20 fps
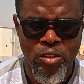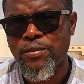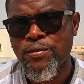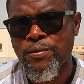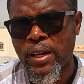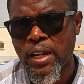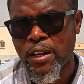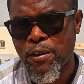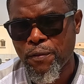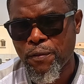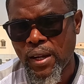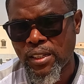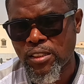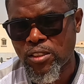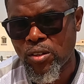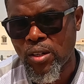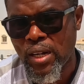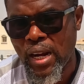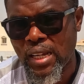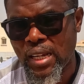Very fast
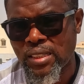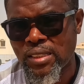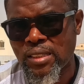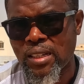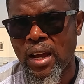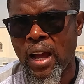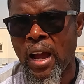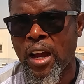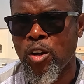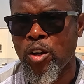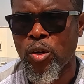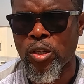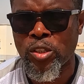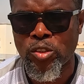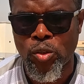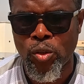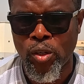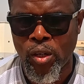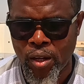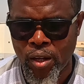runners are going
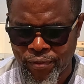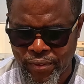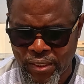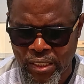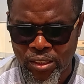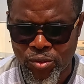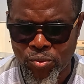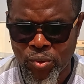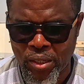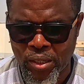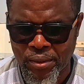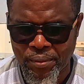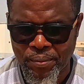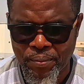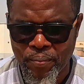to love this one.